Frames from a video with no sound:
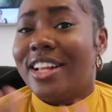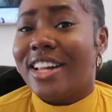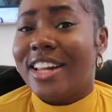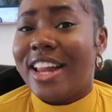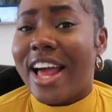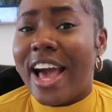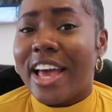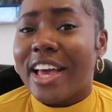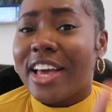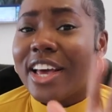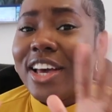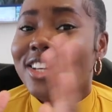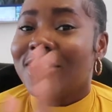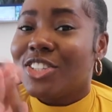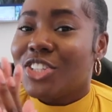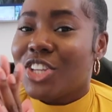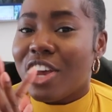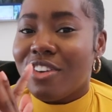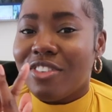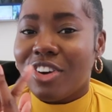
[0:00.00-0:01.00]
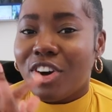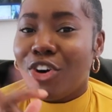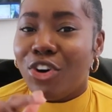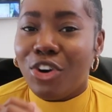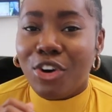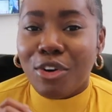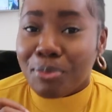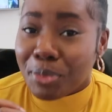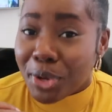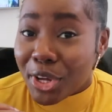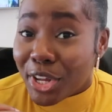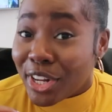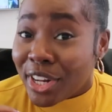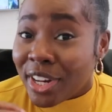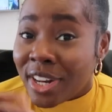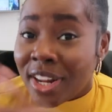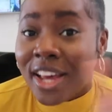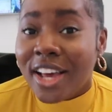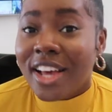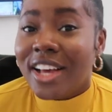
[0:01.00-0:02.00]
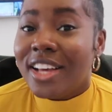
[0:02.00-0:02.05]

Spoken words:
like, share a comment,